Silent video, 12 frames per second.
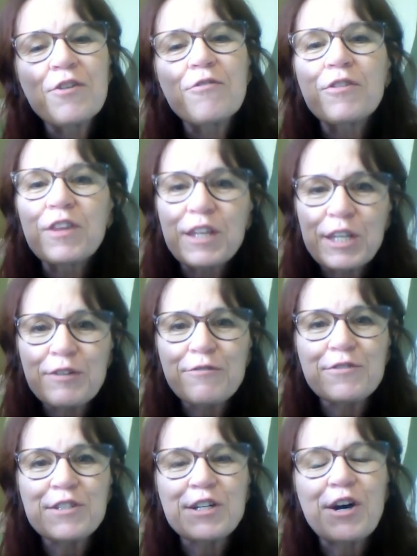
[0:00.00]
for the
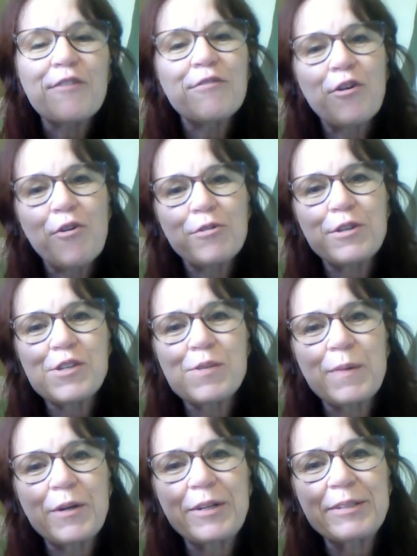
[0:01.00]
gift of the Holy
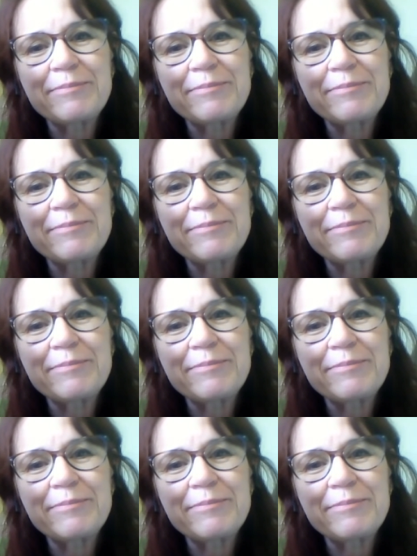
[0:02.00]
Spirit.